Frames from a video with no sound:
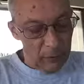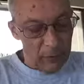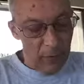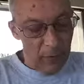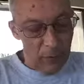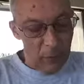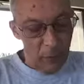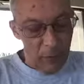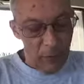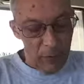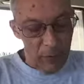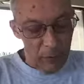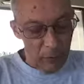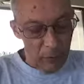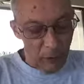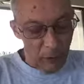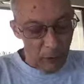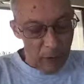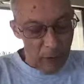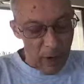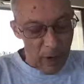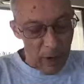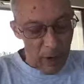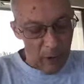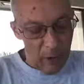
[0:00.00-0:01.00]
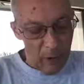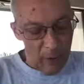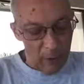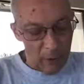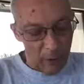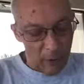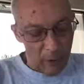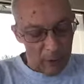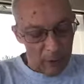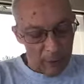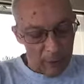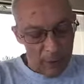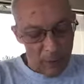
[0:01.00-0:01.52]
summary, the grammarian,
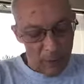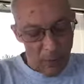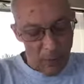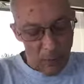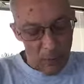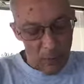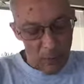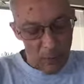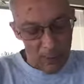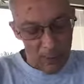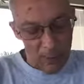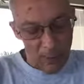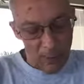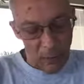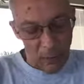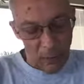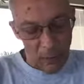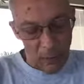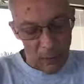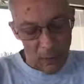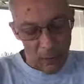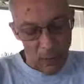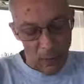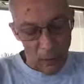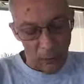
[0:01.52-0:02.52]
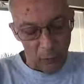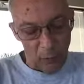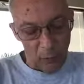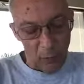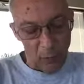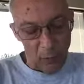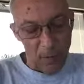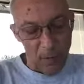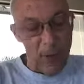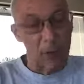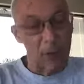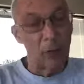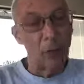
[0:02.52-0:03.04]
first of all, notes
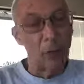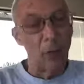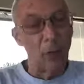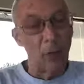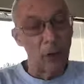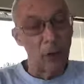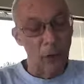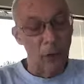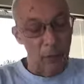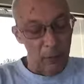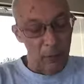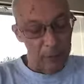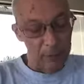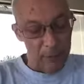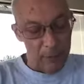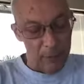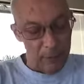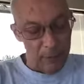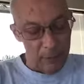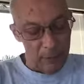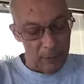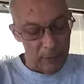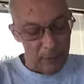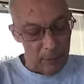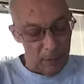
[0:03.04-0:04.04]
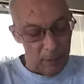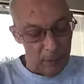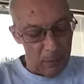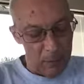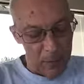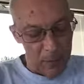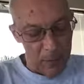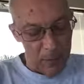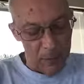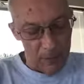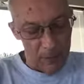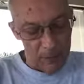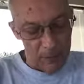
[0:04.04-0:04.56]
grammatical errors during the
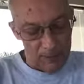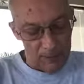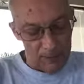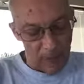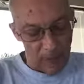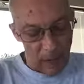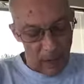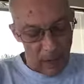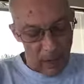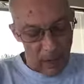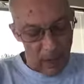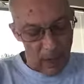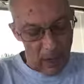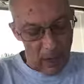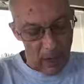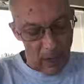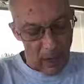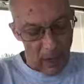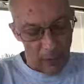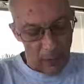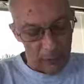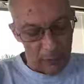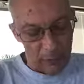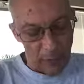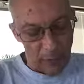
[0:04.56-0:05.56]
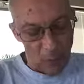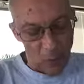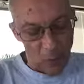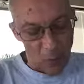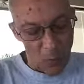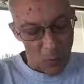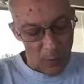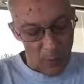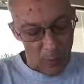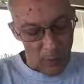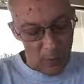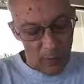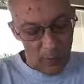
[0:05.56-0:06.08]
meeting, and
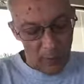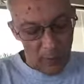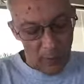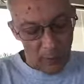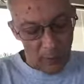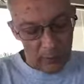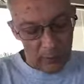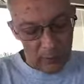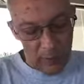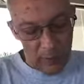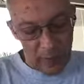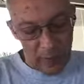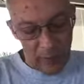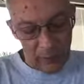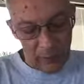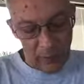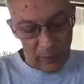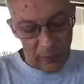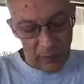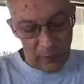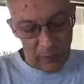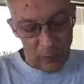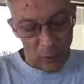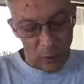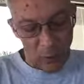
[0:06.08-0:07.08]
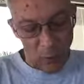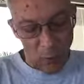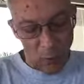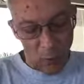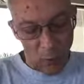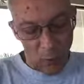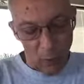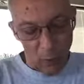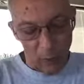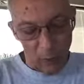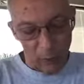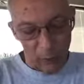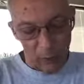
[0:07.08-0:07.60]
also states and
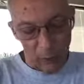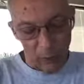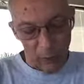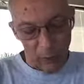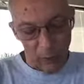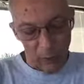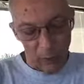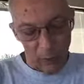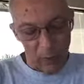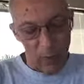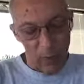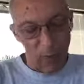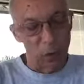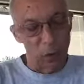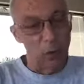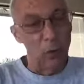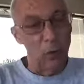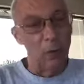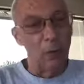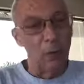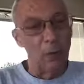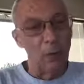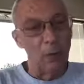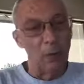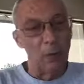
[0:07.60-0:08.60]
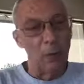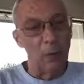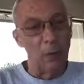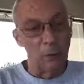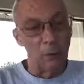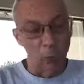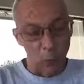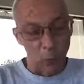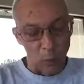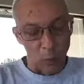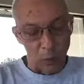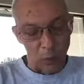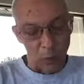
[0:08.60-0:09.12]
records the use of
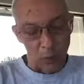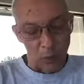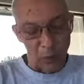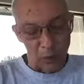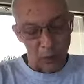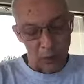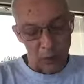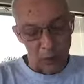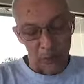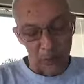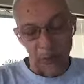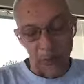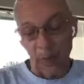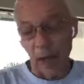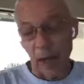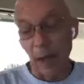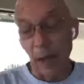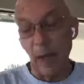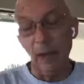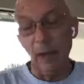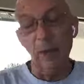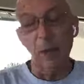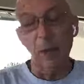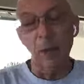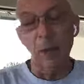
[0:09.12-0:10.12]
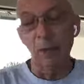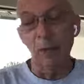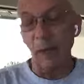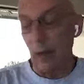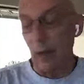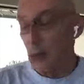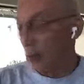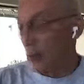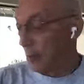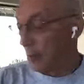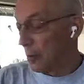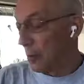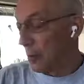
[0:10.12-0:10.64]
the word of the day, which
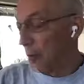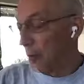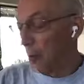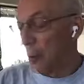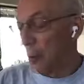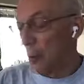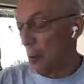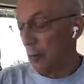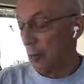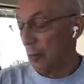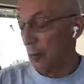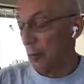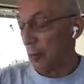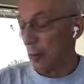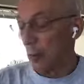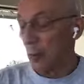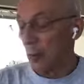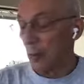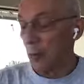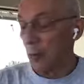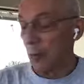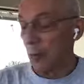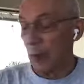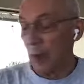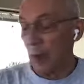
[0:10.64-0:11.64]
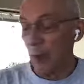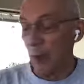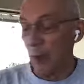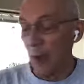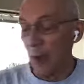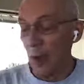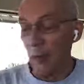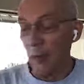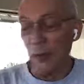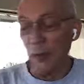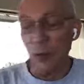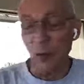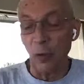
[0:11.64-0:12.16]
each Toastmaster
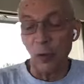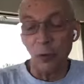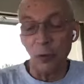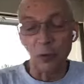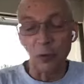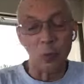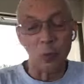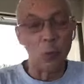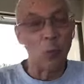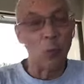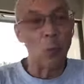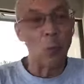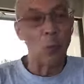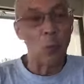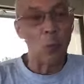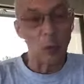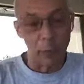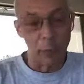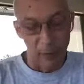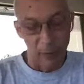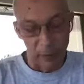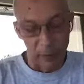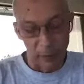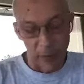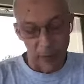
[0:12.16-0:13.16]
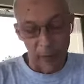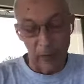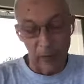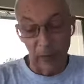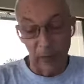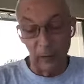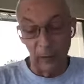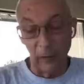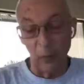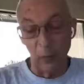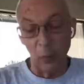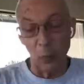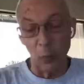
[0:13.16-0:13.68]
tries to use the word of the day
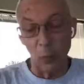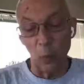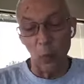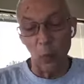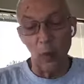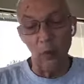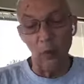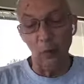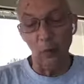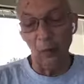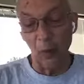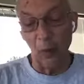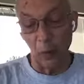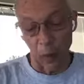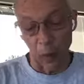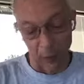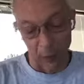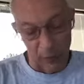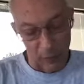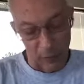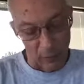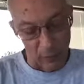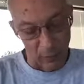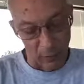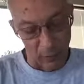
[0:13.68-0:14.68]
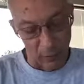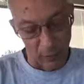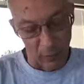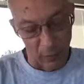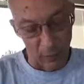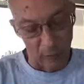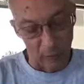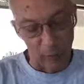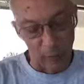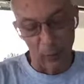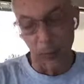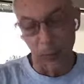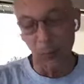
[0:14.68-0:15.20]
at least once during their
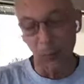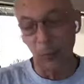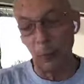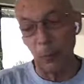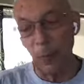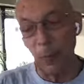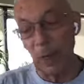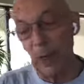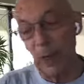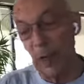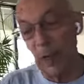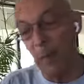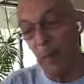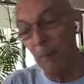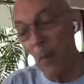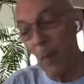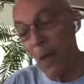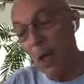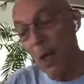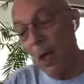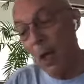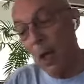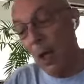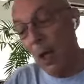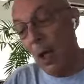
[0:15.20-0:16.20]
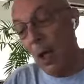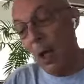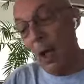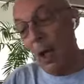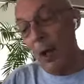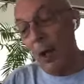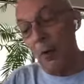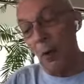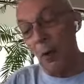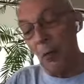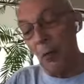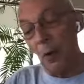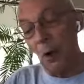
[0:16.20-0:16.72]
speaking.
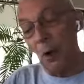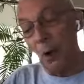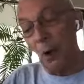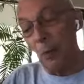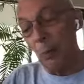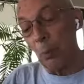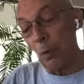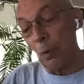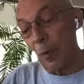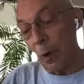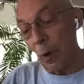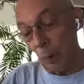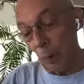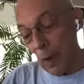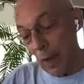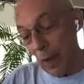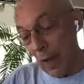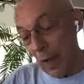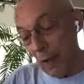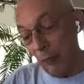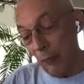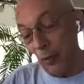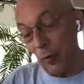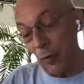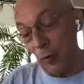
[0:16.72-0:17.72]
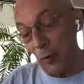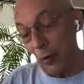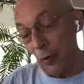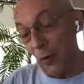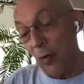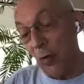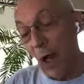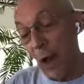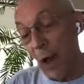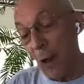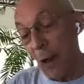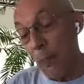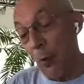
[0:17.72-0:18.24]
Another helper that we have is the
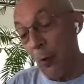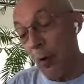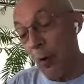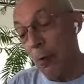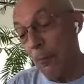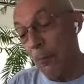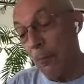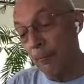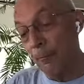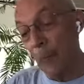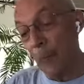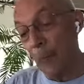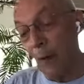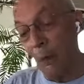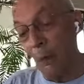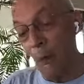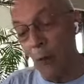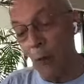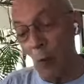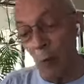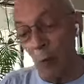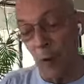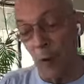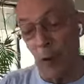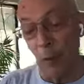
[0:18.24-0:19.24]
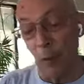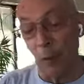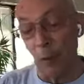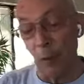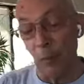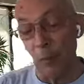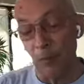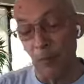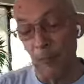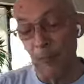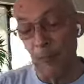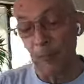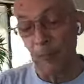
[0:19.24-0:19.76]
timer vote
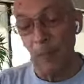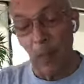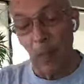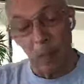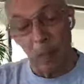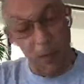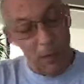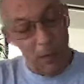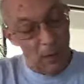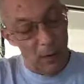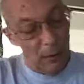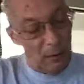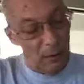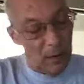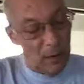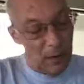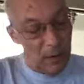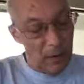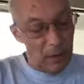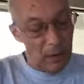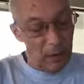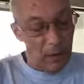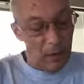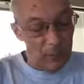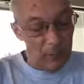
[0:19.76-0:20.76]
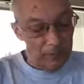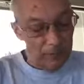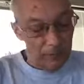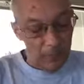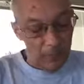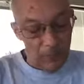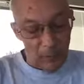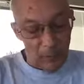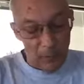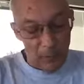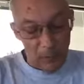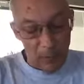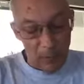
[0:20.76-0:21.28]
counter. The
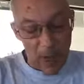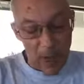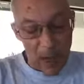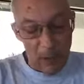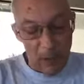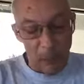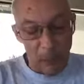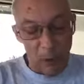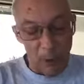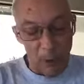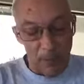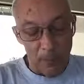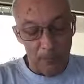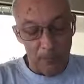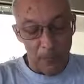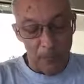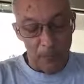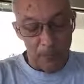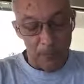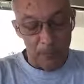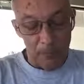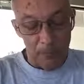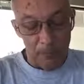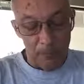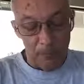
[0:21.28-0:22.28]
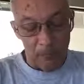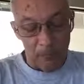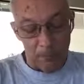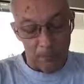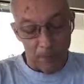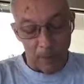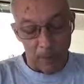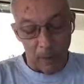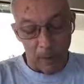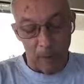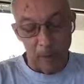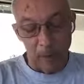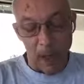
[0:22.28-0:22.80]
timer
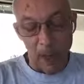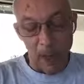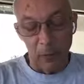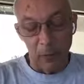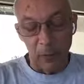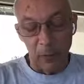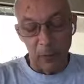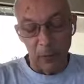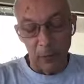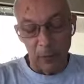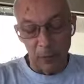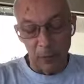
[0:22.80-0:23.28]
times